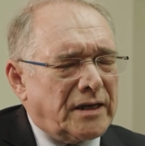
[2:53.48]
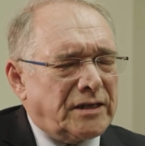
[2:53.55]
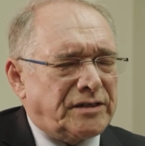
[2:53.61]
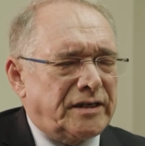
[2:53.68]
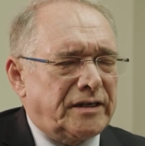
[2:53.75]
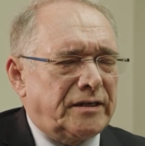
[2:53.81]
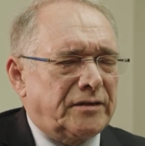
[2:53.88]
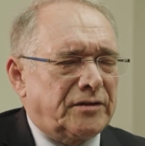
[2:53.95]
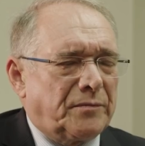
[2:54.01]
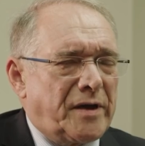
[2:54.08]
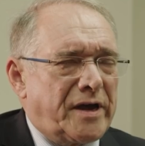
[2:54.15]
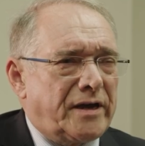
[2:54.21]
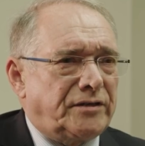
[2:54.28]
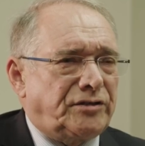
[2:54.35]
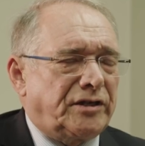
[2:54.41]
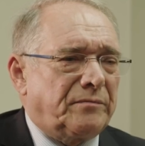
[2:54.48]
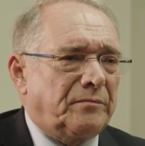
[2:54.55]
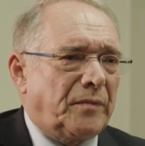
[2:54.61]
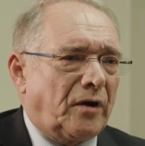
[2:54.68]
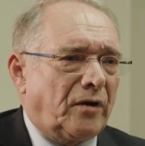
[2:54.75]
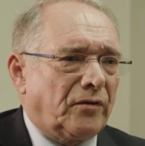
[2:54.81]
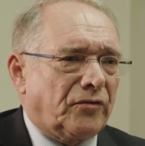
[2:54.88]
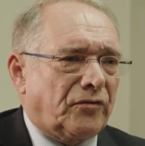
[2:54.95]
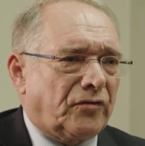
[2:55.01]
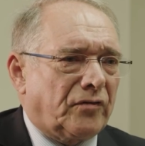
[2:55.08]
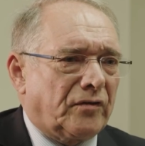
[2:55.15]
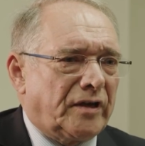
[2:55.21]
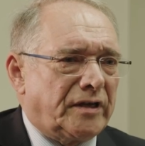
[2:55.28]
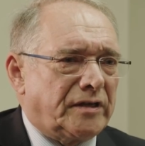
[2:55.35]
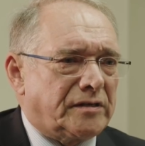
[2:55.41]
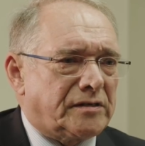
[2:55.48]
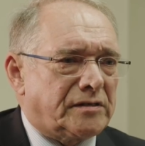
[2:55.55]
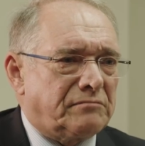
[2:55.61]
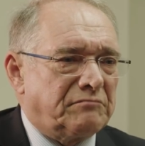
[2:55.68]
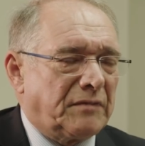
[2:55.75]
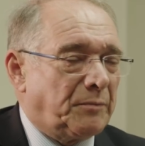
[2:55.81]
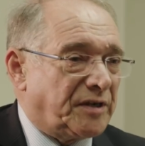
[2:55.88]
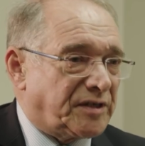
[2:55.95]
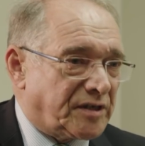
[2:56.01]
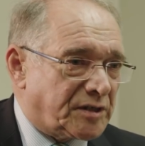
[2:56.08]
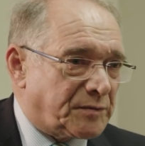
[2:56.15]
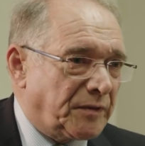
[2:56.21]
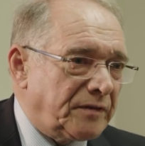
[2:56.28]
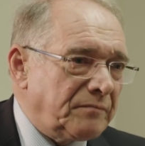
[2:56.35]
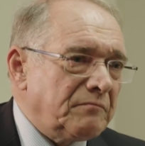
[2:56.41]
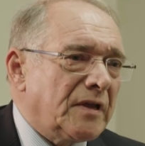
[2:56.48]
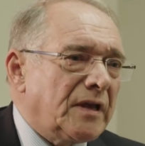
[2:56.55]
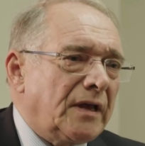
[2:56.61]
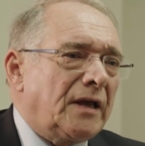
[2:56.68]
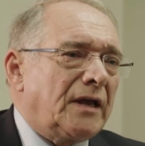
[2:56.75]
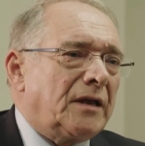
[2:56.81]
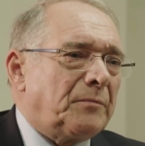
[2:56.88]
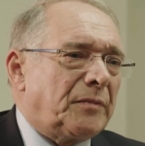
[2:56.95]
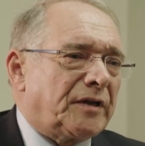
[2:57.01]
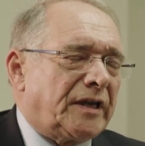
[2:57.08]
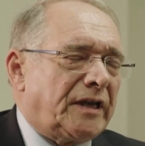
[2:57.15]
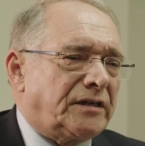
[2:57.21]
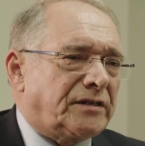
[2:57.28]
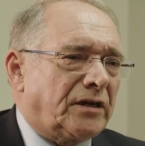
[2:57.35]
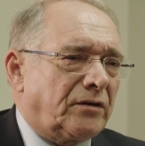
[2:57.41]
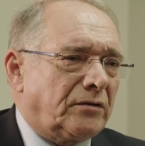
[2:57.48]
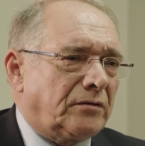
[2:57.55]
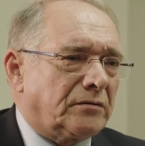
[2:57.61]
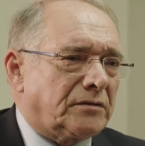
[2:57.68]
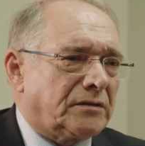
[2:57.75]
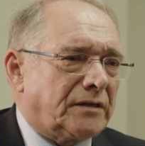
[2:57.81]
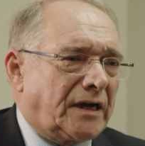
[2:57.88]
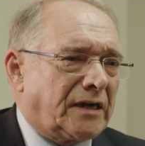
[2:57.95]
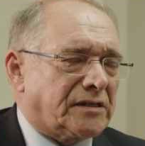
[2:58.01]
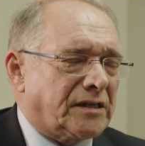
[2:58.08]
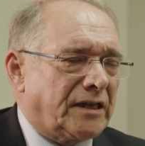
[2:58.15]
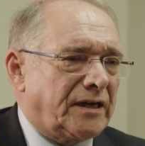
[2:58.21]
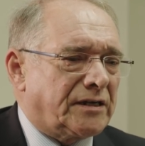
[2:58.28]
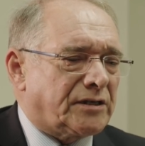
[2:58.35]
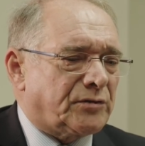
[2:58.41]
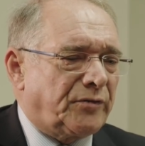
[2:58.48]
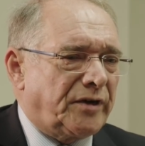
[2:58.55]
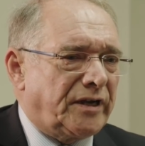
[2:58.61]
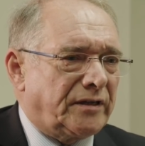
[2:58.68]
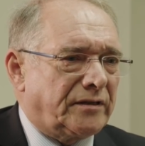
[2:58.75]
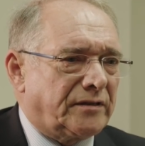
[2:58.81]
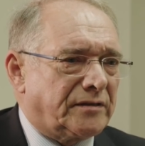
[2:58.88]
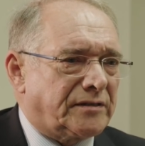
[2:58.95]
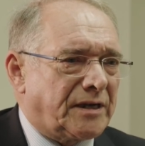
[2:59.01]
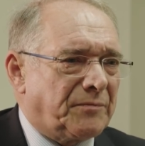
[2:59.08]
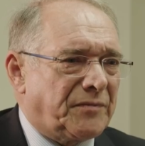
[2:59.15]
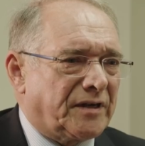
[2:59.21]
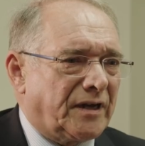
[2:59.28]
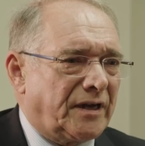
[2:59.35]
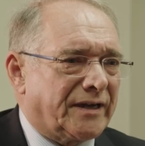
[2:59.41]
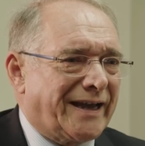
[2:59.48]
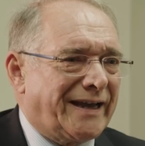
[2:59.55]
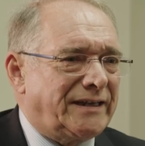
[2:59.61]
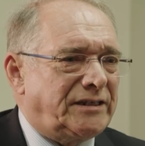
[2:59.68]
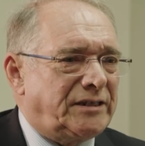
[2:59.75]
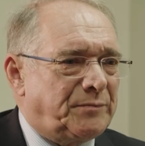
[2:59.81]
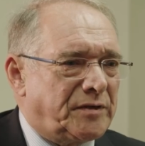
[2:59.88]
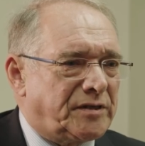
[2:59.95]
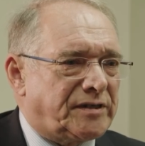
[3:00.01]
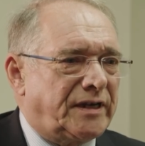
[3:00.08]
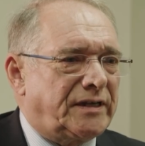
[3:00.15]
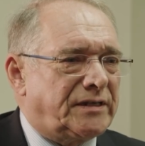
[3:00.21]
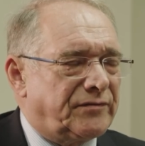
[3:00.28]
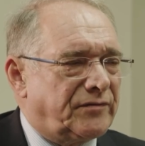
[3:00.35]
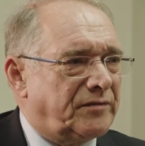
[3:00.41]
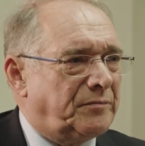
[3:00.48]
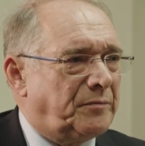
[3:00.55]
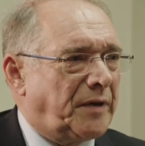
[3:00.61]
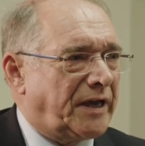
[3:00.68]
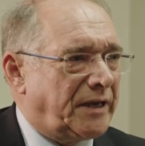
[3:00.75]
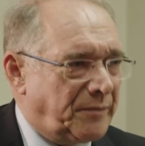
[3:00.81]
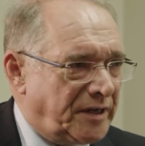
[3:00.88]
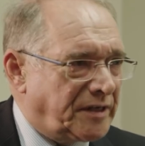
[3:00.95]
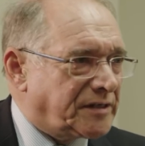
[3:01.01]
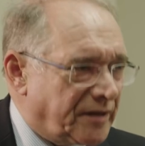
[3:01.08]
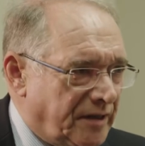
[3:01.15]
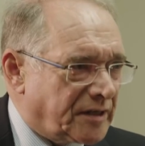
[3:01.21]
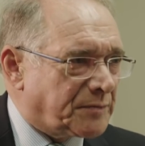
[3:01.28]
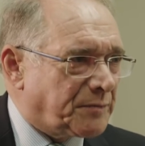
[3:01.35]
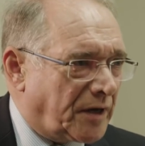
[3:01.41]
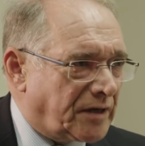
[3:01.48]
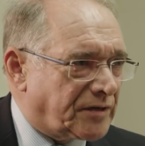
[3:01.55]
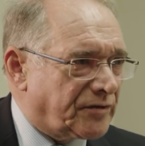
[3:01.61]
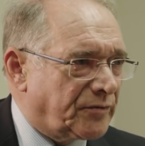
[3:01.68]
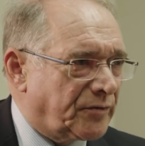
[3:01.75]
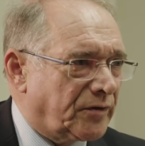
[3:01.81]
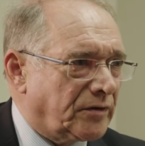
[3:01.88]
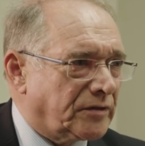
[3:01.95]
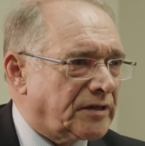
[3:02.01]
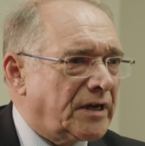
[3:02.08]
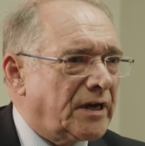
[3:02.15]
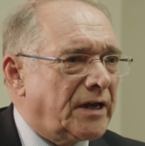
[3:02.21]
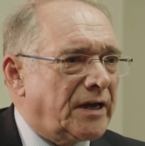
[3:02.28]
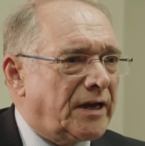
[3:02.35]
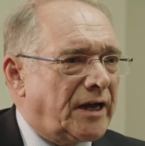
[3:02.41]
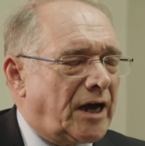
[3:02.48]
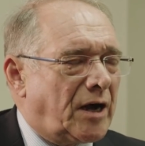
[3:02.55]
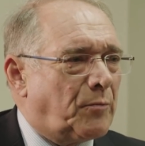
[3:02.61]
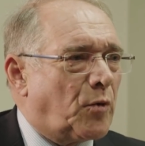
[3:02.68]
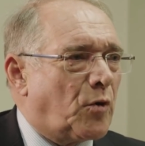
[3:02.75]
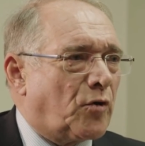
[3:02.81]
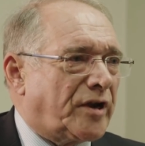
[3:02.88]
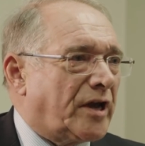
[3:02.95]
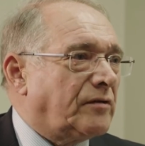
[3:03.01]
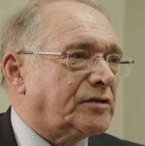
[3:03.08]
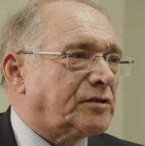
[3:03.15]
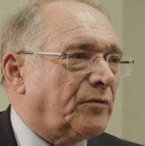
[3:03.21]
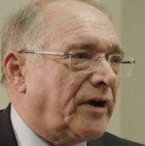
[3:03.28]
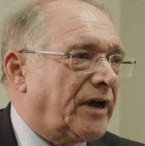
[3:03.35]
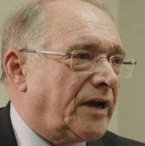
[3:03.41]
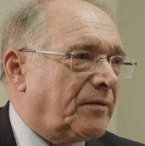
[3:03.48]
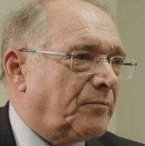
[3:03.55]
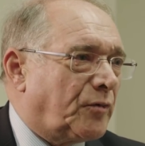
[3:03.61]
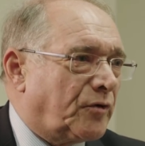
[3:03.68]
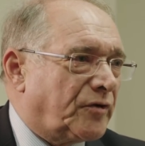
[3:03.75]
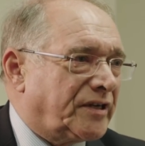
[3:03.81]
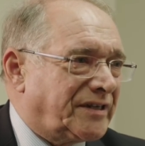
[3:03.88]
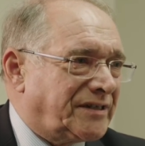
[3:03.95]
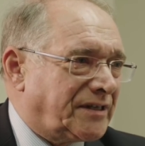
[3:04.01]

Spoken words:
See, the Mayor, Jim Bolt, is a businessman, but he told us last week that something like 80% of the babies in this part of the world are born elsewhere, born in